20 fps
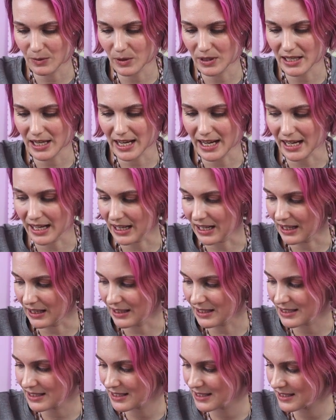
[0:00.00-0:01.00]
what
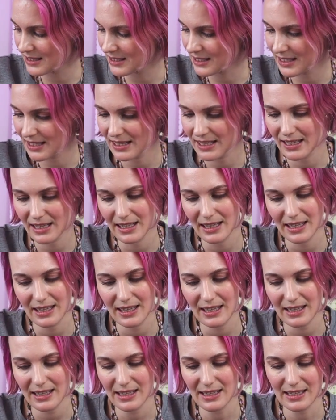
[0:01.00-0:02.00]
else
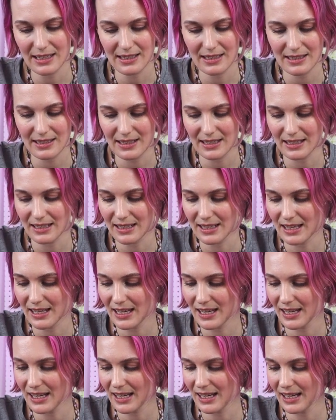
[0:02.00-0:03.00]
is in
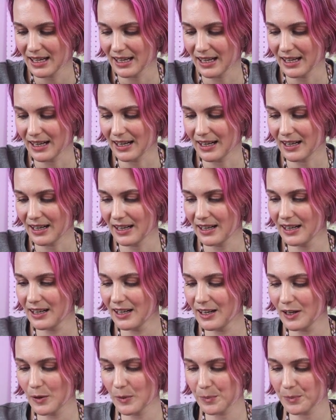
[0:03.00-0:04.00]
here.